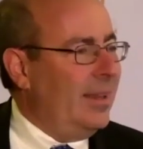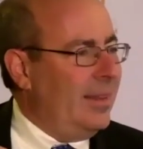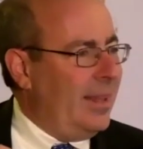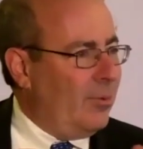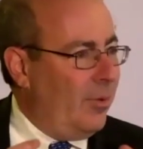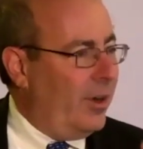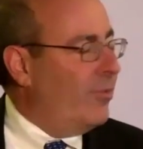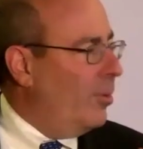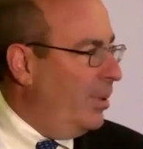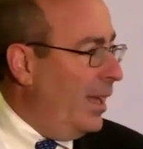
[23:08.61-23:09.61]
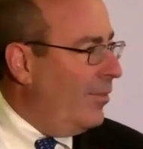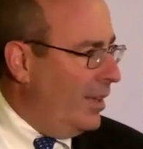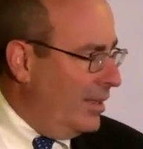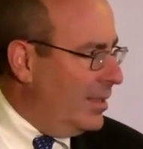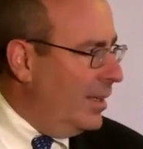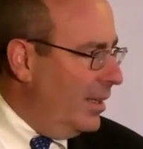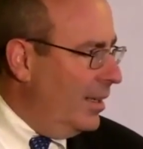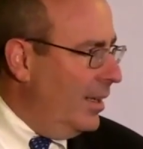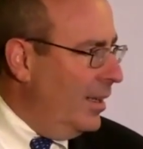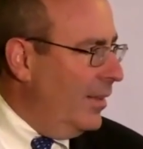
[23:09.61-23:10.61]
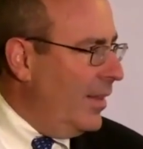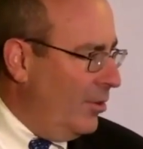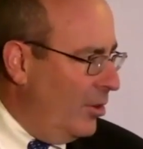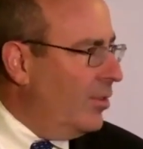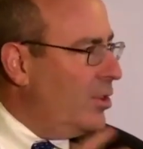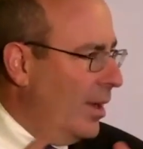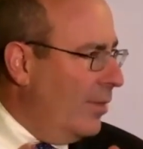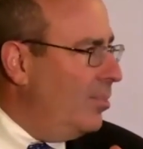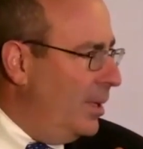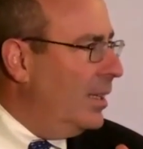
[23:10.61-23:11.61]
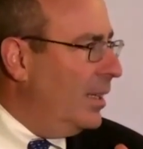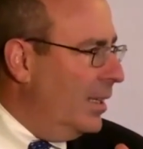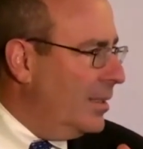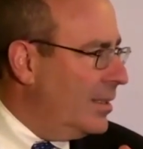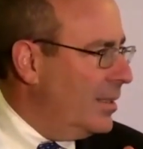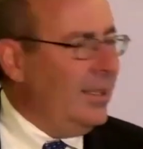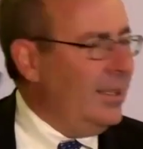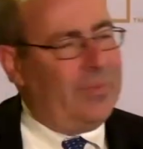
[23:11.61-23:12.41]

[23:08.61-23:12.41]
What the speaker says: that will therefore be evidence in mm-hmm. how nervous you have to be against